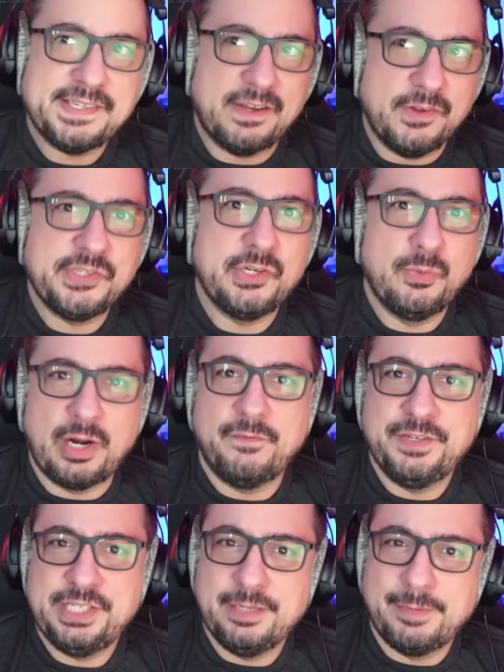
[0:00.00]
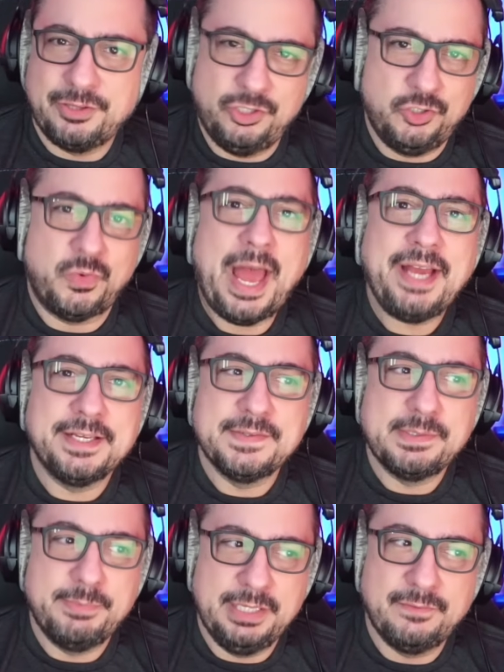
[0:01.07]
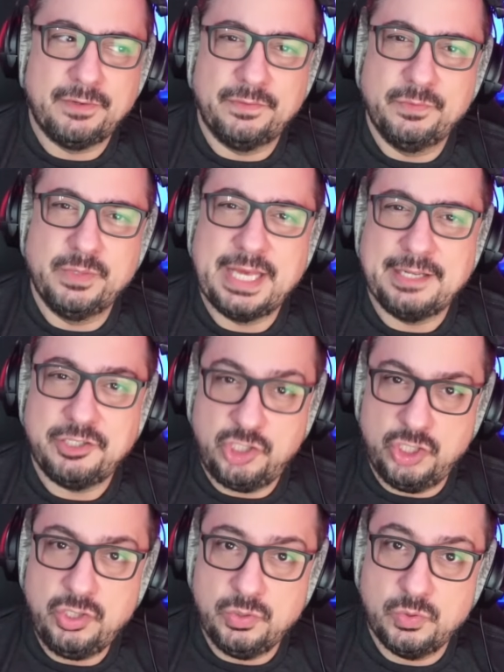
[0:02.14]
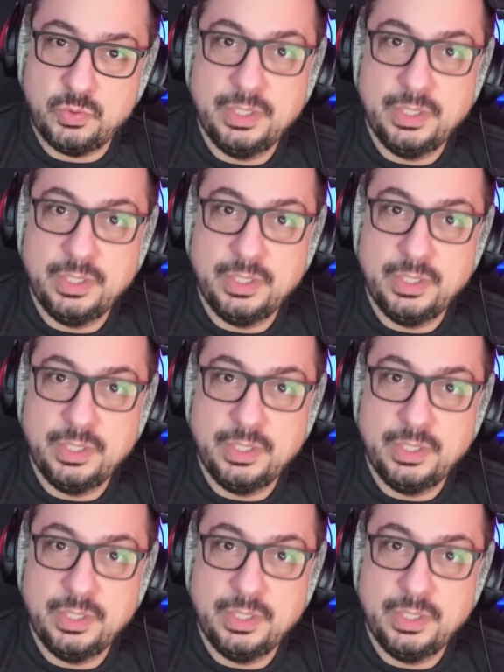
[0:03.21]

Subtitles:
also prophecy about the dragons being involved with that too.